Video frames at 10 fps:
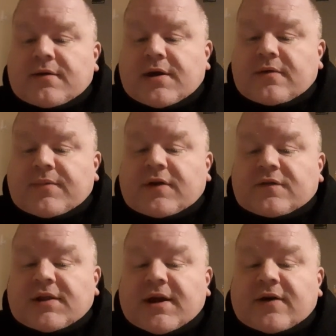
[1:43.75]
and
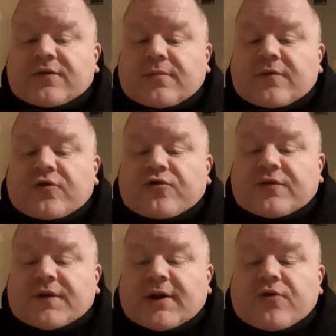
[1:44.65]
basically ask him if he
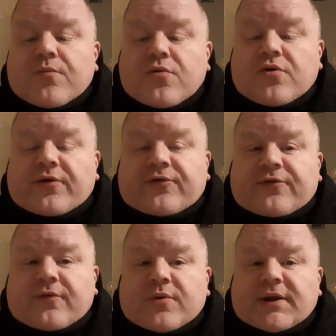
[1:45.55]
shows any remorse
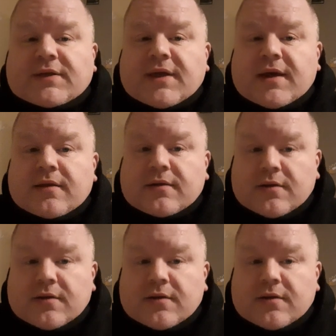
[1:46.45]
for what he did,